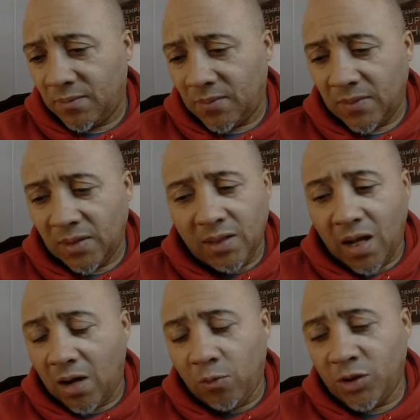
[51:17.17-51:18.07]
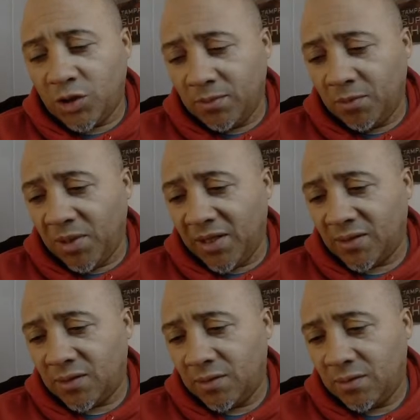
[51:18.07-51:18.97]
And I wish him the
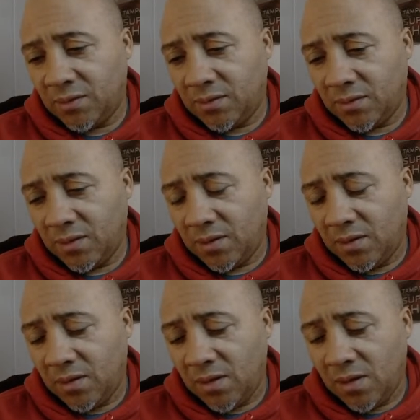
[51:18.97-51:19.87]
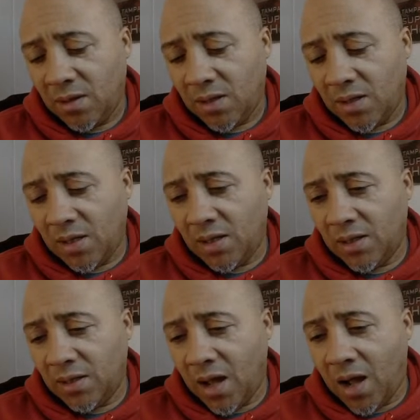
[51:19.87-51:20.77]
best.
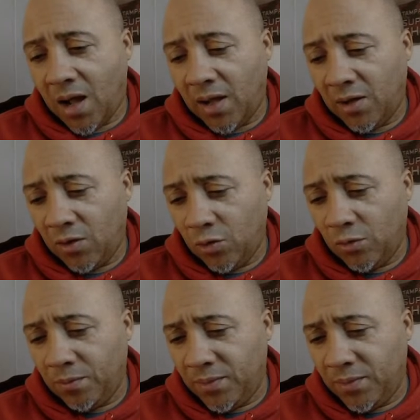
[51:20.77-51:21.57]
And I hope